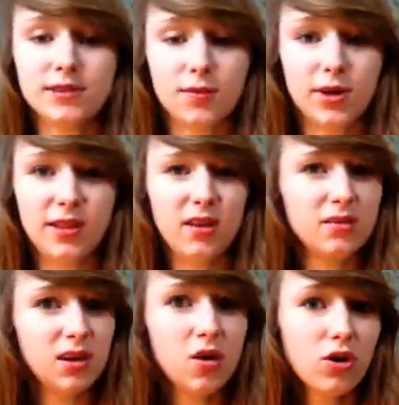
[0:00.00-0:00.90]
somewhere that
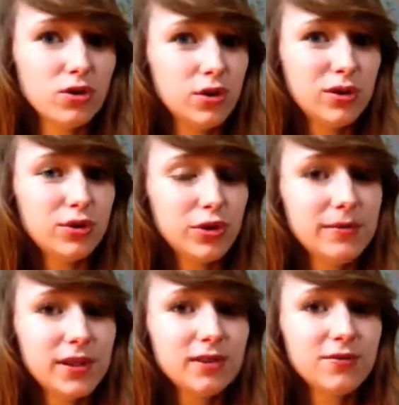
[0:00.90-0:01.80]
using hot oil
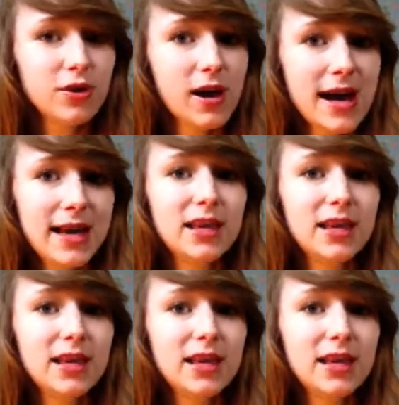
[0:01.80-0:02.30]
treatments for your hair